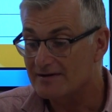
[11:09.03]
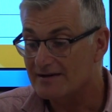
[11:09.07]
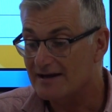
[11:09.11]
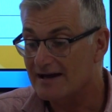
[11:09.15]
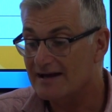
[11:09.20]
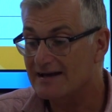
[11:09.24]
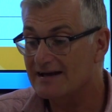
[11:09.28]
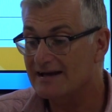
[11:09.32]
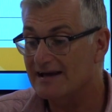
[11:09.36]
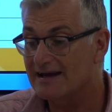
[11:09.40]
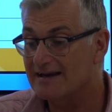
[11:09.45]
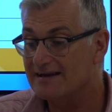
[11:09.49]

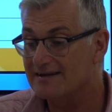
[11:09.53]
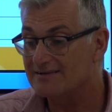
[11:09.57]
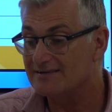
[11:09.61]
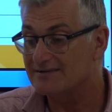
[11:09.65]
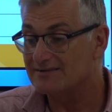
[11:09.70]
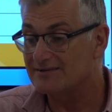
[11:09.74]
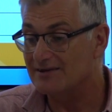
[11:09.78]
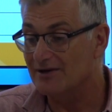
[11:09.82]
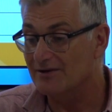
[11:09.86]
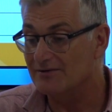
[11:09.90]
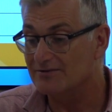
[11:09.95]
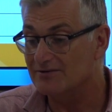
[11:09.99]
And again, it
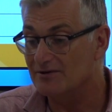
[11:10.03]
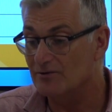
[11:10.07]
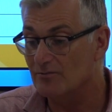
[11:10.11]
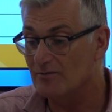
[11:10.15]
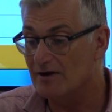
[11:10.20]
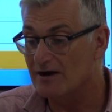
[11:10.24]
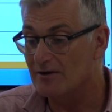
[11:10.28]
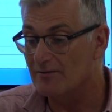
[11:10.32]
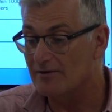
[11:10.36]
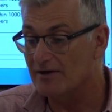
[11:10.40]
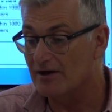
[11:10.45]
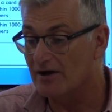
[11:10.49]
just tells you
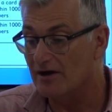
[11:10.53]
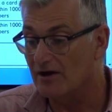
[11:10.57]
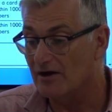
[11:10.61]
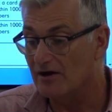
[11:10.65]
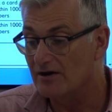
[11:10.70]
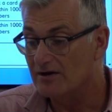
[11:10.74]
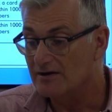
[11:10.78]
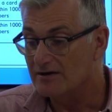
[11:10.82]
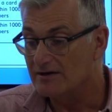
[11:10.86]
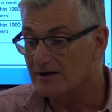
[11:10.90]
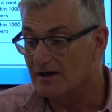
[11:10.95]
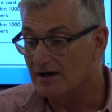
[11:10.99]
where we
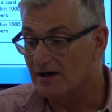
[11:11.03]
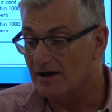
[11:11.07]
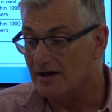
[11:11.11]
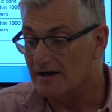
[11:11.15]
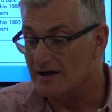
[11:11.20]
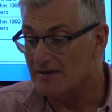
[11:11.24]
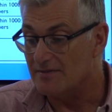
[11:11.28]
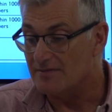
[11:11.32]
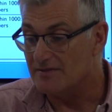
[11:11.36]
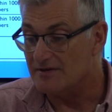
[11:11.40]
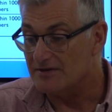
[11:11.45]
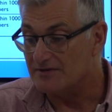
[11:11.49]
are
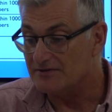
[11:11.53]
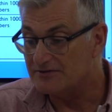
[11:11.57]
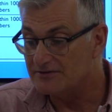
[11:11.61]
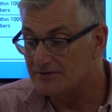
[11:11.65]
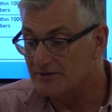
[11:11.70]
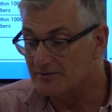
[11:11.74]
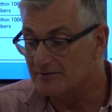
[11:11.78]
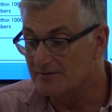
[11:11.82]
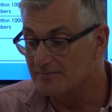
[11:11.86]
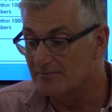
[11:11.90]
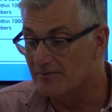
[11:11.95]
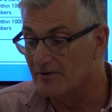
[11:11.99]
in the
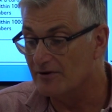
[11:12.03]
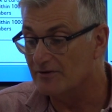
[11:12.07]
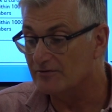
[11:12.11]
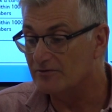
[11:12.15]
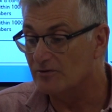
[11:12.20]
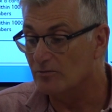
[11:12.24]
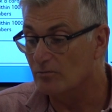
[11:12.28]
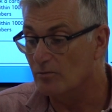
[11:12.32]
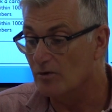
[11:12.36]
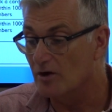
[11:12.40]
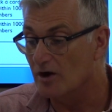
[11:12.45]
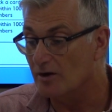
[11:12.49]
student book,
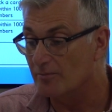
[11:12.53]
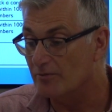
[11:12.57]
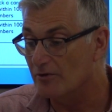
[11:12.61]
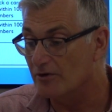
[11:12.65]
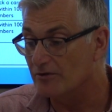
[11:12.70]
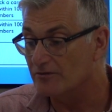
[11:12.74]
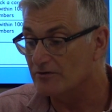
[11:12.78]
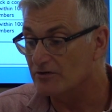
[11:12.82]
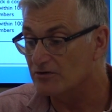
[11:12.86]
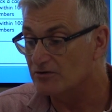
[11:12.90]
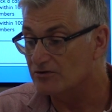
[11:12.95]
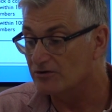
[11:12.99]
the
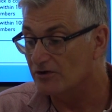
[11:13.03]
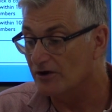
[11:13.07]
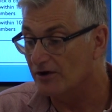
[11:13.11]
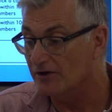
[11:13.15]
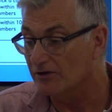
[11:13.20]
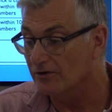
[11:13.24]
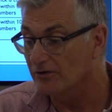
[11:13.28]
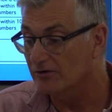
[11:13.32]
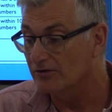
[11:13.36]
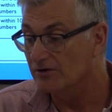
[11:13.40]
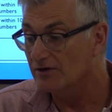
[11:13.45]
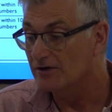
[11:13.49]
workbook, the
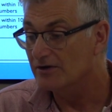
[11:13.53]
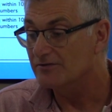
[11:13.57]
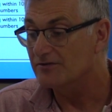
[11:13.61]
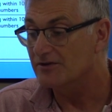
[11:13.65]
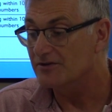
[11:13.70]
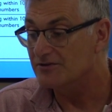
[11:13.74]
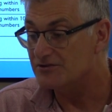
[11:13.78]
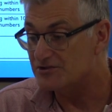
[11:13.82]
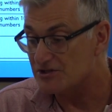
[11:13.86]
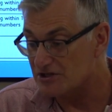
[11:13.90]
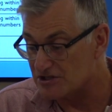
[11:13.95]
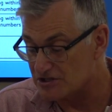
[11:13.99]
journal,
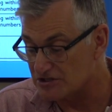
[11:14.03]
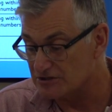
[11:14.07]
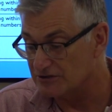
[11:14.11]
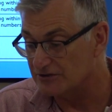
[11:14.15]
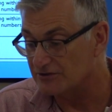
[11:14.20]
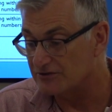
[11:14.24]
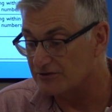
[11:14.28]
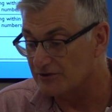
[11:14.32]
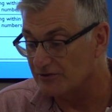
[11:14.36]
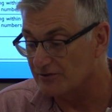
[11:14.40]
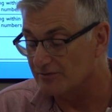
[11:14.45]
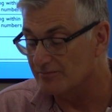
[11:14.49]
the digital
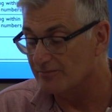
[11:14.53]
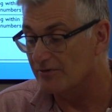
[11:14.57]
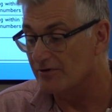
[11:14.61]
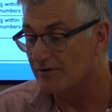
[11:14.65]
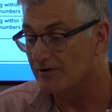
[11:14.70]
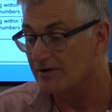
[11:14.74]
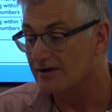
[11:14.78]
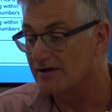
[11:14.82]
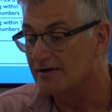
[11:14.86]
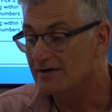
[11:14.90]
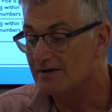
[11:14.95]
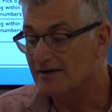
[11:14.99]
student
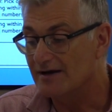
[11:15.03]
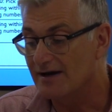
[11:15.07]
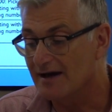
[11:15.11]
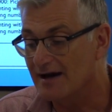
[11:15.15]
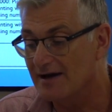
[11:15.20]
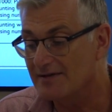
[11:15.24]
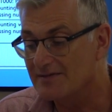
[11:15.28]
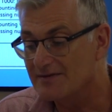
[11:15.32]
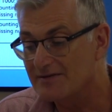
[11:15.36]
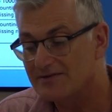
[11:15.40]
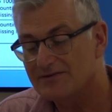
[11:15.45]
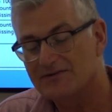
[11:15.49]
book,
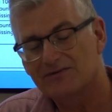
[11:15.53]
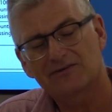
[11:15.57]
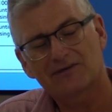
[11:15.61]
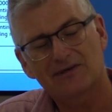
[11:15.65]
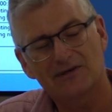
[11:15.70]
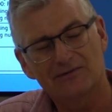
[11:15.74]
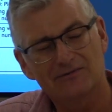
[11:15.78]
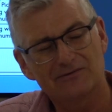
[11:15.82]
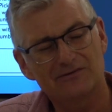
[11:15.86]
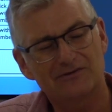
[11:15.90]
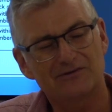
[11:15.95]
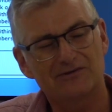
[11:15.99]
and the
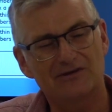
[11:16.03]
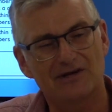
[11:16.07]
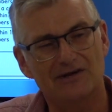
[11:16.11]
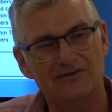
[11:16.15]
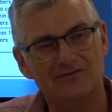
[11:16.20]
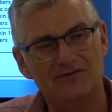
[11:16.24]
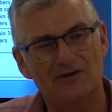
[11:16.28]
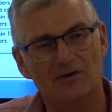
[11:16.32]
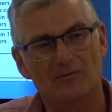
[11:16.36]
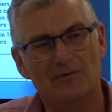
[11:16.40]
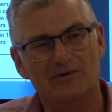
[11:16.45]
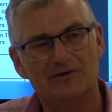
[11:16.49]
skills
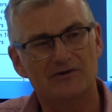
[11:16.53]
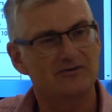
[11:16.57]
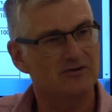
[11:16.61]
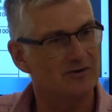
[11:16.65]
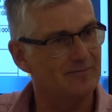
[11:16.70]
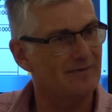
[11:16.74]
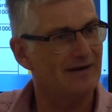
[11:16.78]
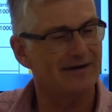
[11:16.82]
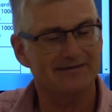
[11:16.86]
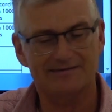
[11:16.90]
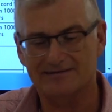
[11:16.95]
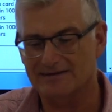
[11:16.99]
sheets that we're just
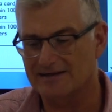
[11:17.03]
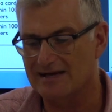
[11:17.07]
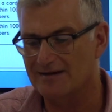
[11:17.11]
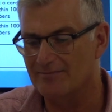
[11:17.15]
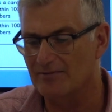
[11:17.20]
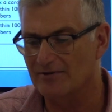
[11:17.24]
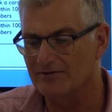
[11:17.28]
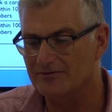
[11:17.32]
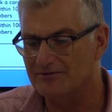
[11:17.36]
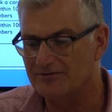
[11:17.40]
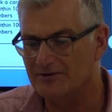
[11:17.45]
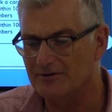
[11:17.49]
about to come
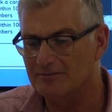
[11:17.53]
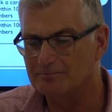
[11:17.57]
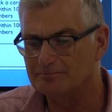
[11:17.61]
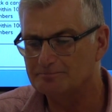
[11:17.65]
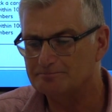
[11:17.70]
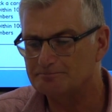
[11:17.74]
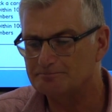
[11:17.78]
on to.